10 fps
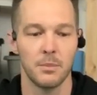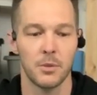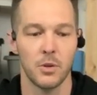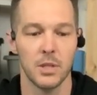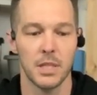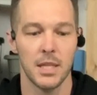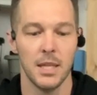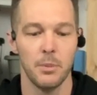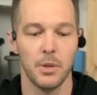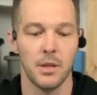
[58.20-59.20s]
going to
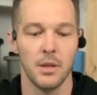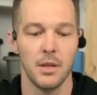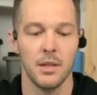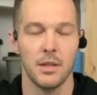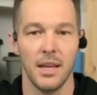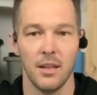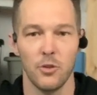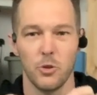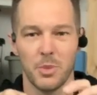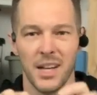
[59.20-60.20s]
keep that
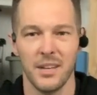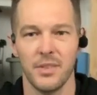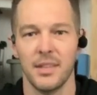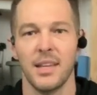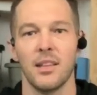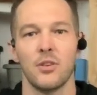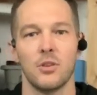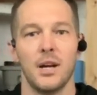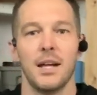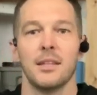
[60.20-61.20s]
loop kind of in that
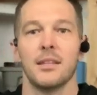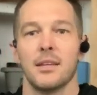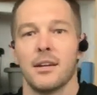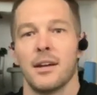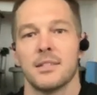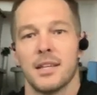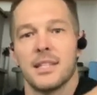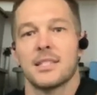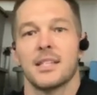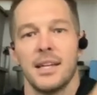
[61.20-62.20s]
little eyelet there as I
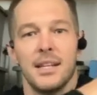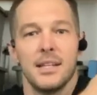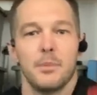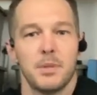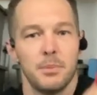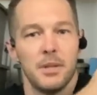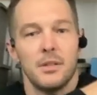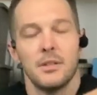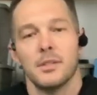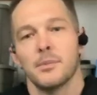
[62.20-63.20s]
slide it up to my
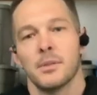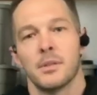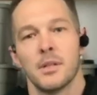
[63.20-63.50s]
arm,